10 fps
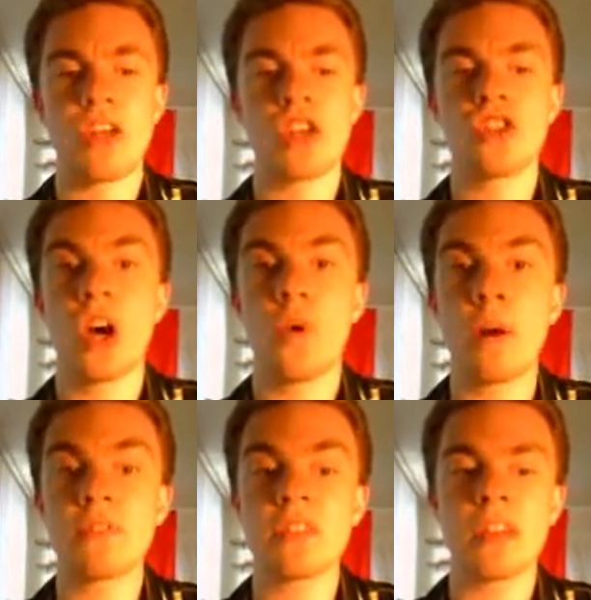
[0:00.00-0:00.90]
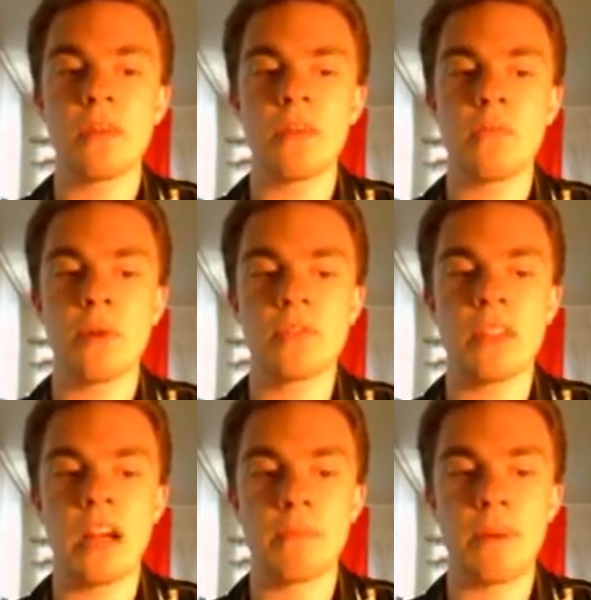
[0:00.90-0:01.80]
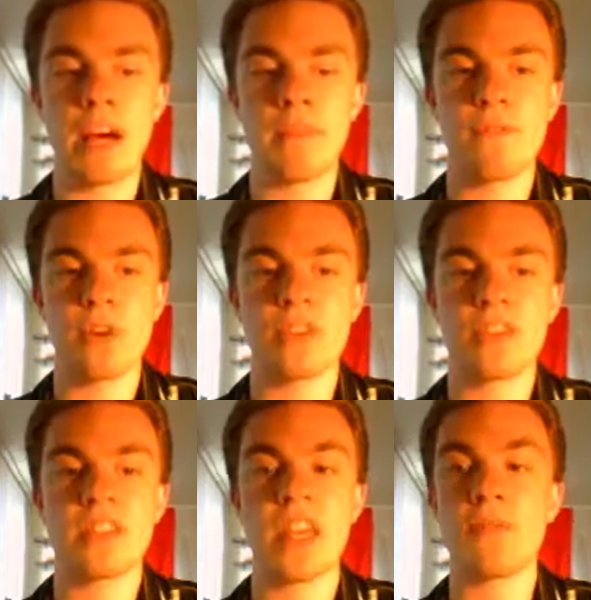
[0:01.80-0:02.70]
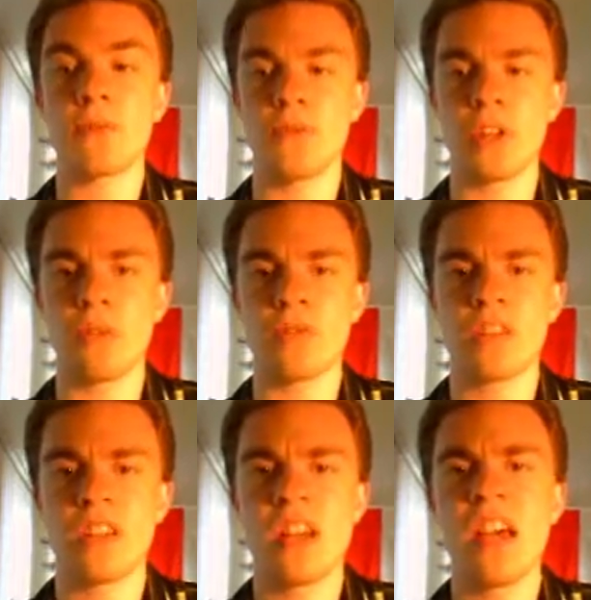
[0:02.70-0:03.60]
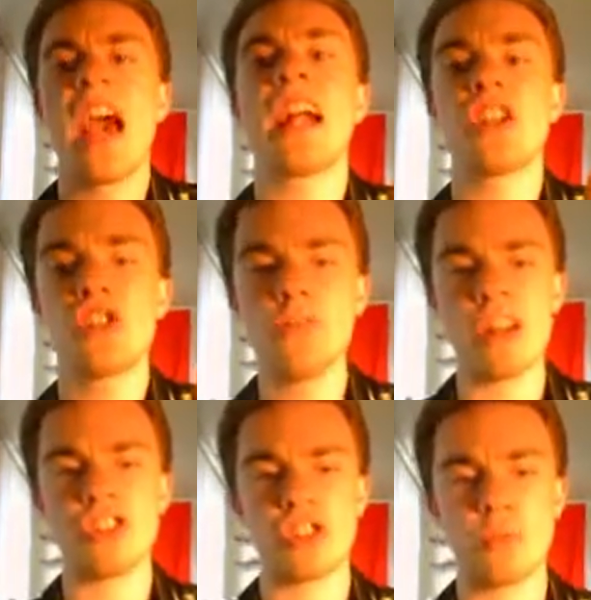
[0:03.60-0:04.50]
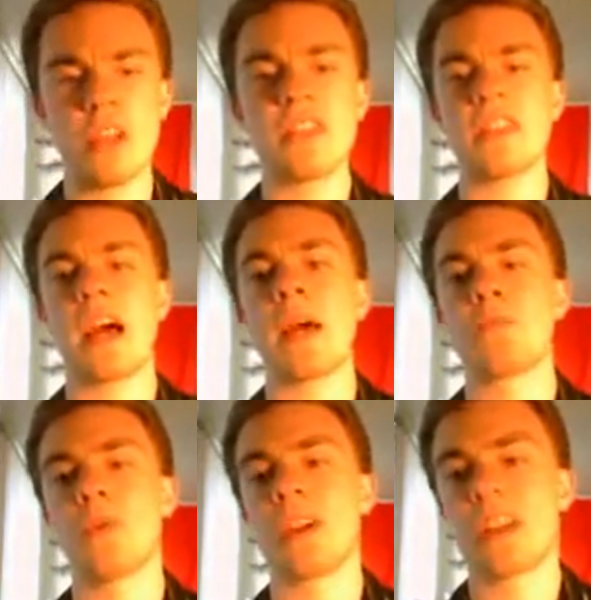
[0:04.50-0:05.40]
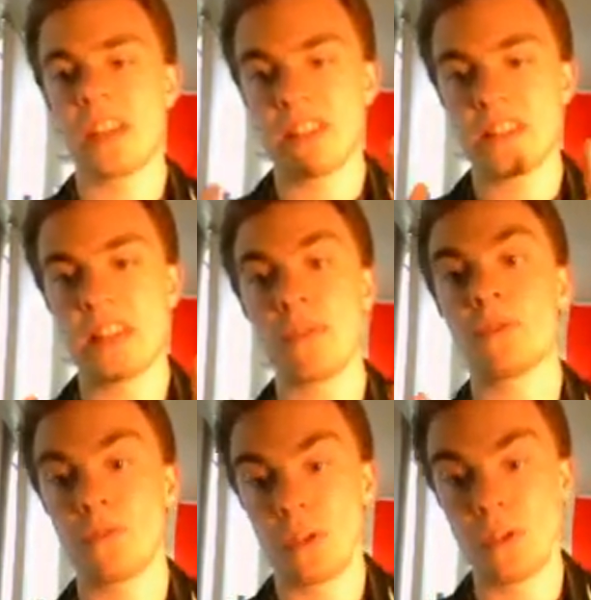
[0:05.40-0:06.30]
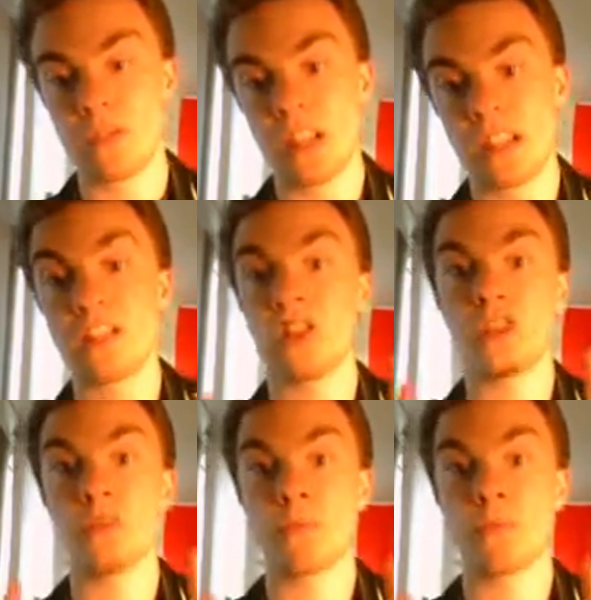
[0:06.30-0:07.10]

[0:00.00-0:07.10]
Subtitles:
So I'm just gonna get you posted on my first 7 reviews. And I should mention, the reason I'm doing 7 reviews, and this is also